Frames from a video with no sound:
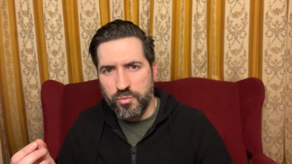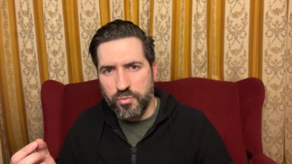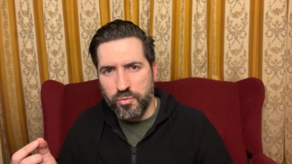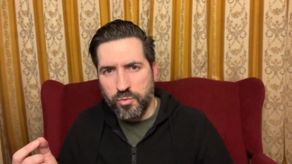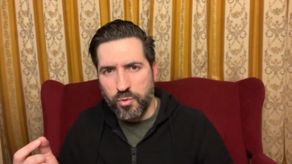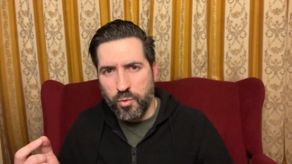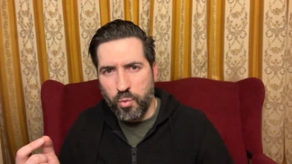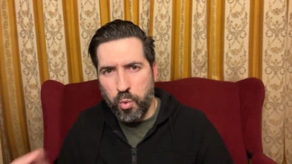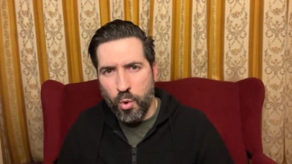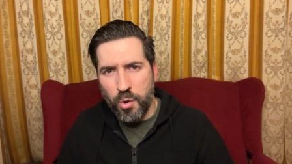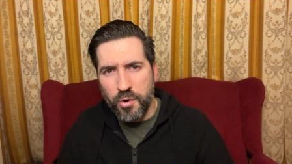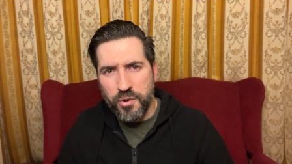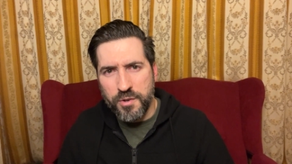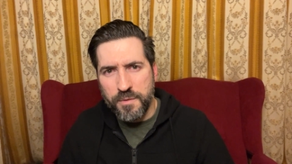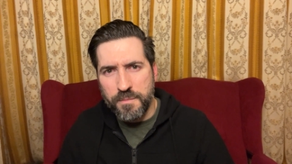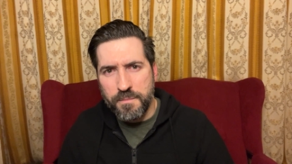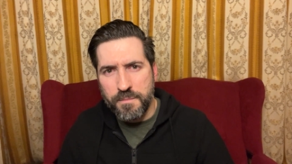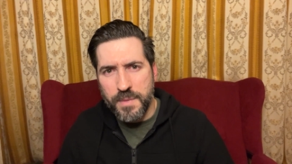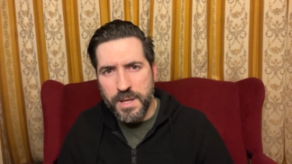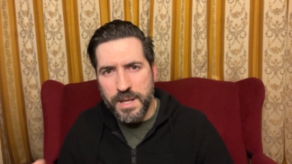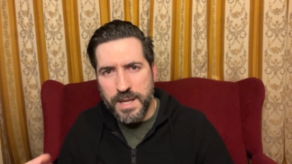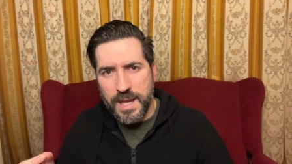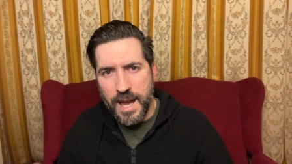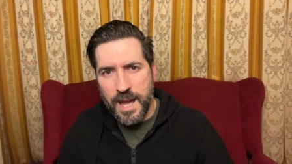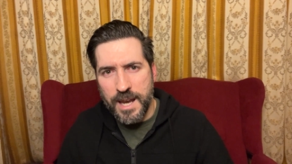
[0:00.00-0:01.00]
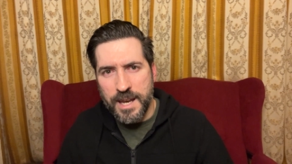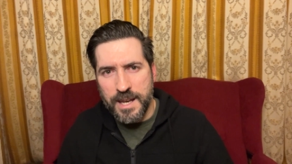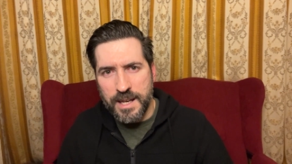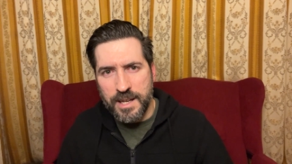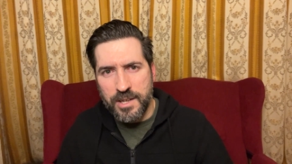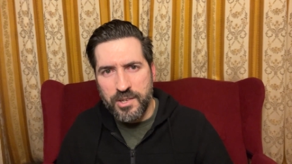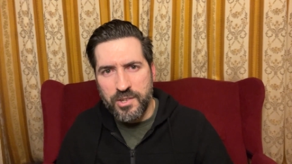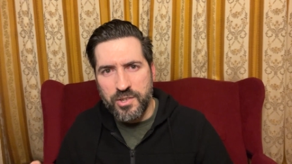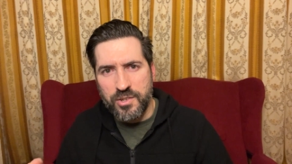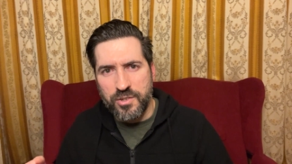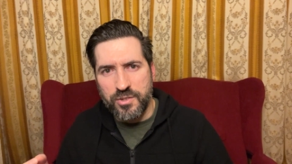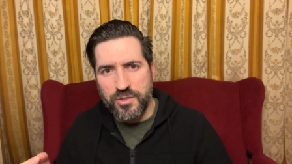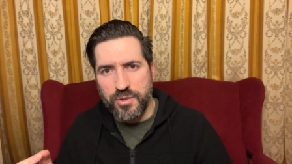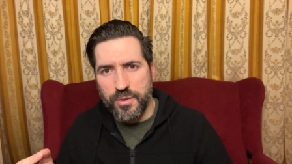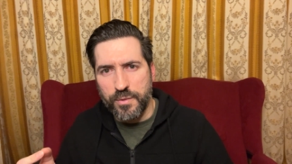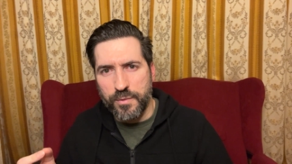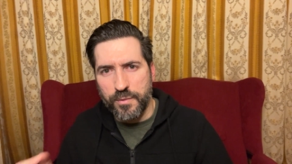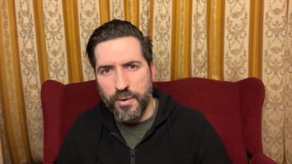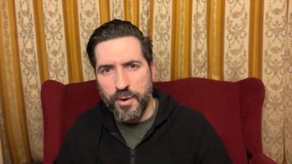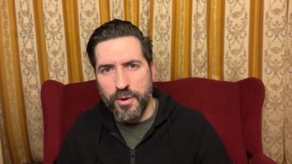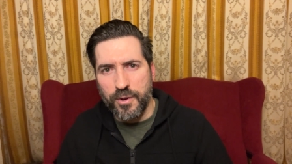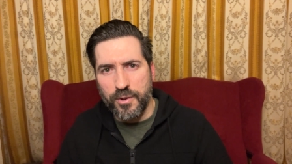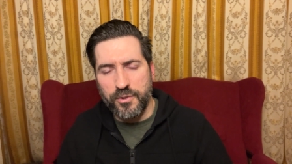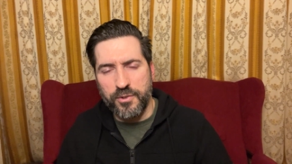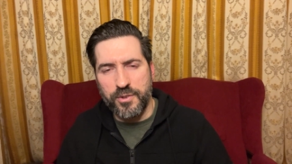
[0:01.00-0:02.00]
quantum mechanics to
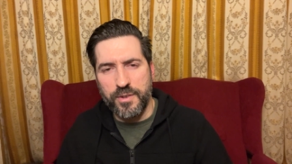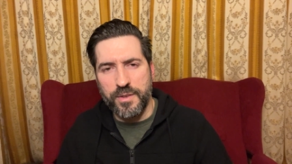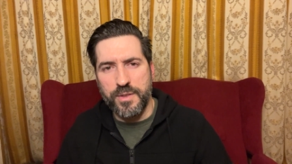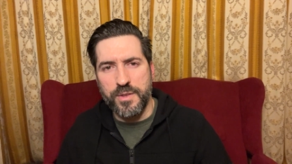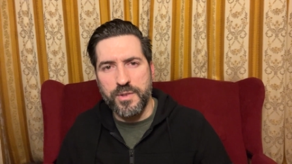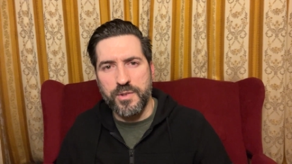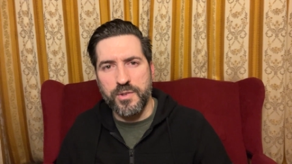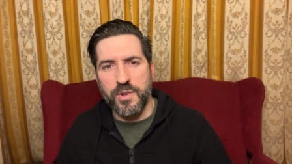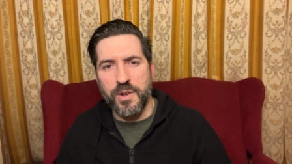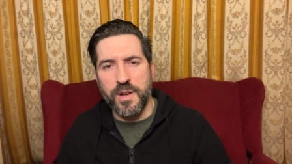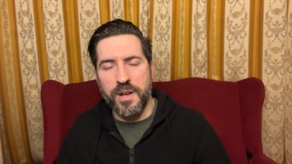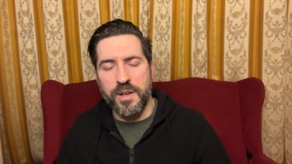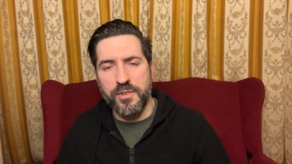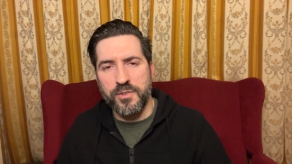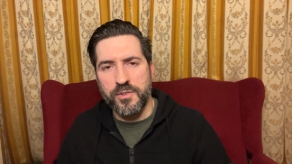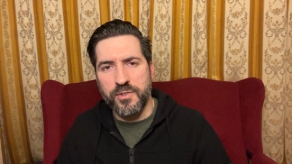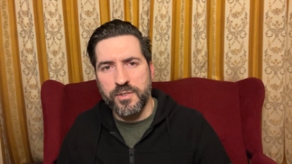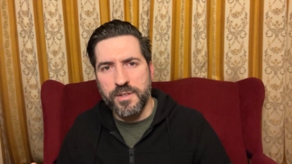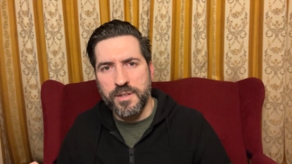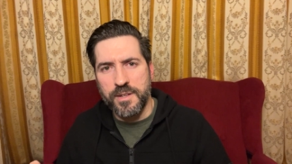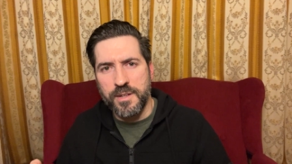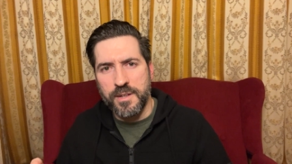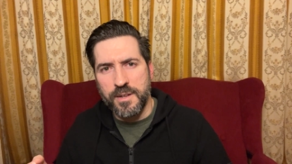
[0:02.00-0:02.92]
photosynthesize.